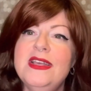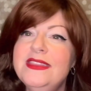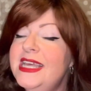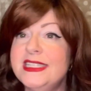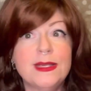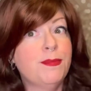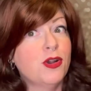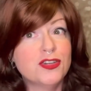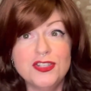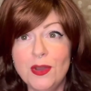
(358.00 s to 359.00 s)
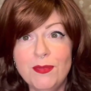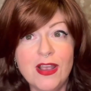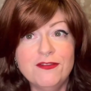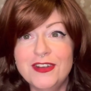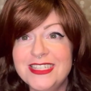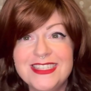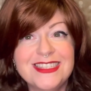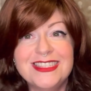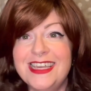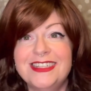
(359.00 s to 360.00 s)
That's a personal
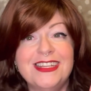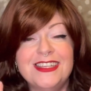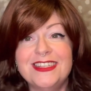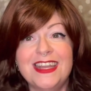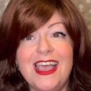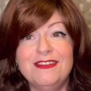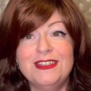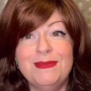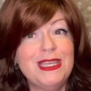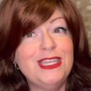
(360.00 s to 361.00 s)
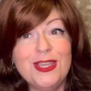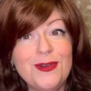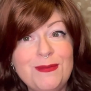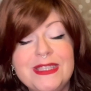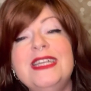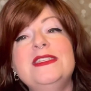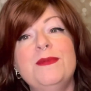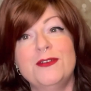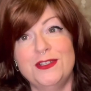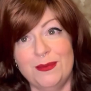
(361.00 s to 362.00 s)
preference. That doesn't have to be you, but that's a
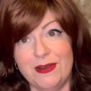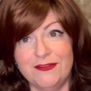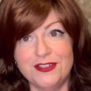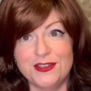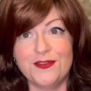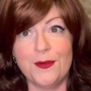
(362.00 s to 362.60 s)
personal preference for